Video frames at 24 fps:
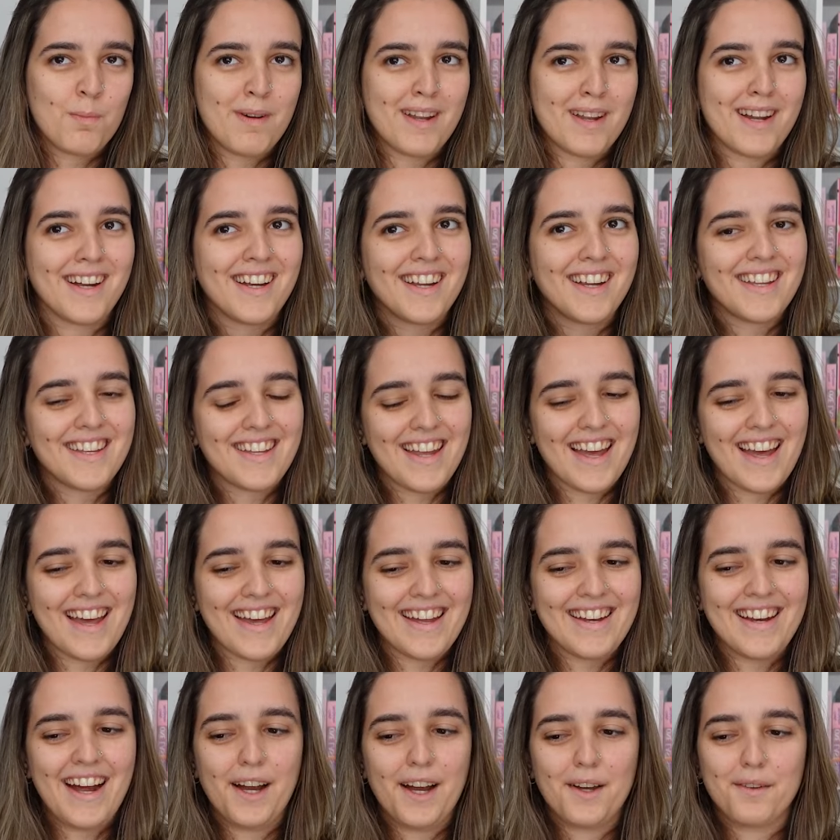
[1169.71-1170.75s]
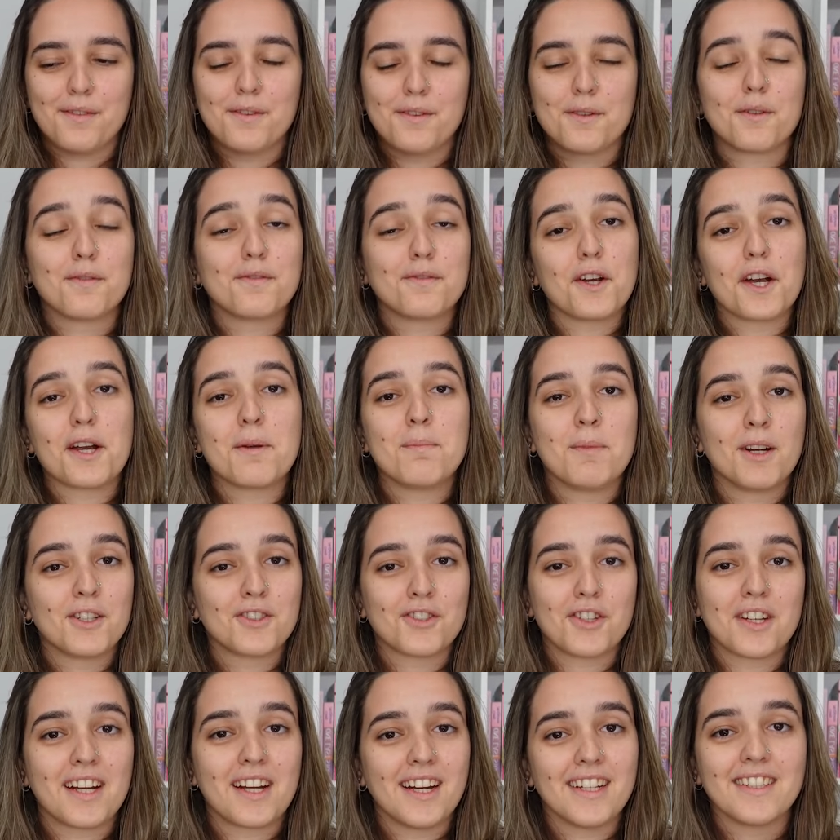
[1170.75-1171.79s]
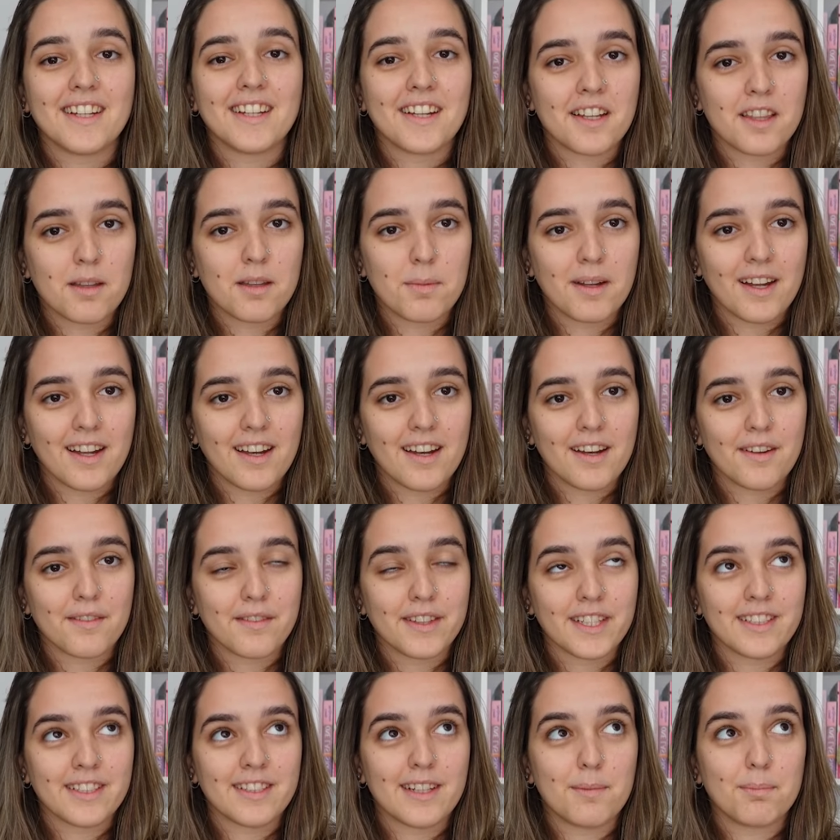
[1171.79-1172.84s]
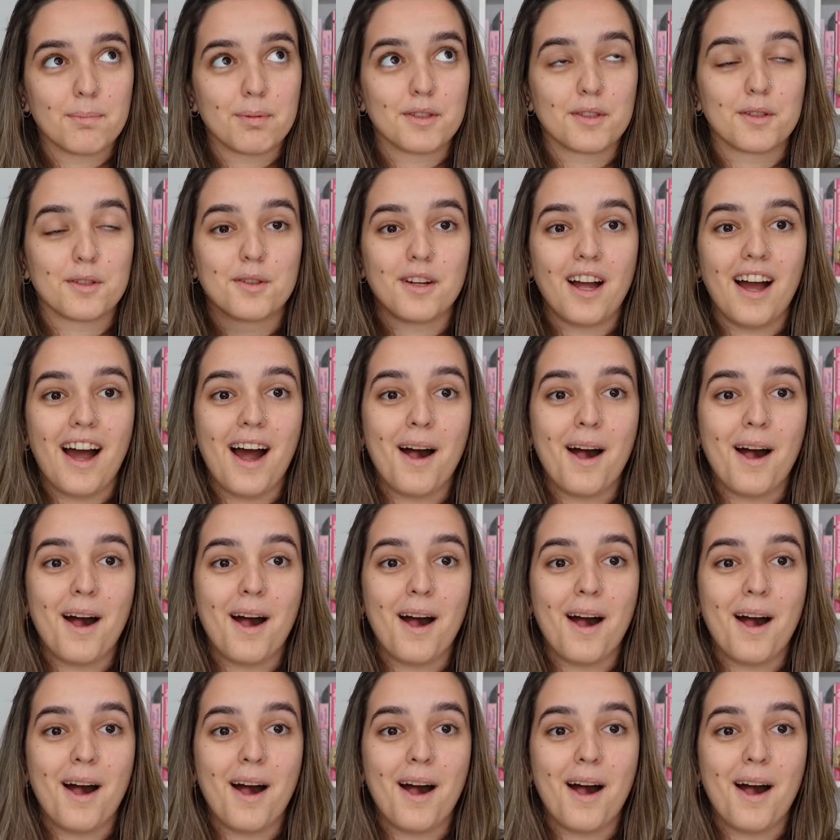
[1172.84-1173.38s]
But again, I feel very much like I did in the beginning of this episode.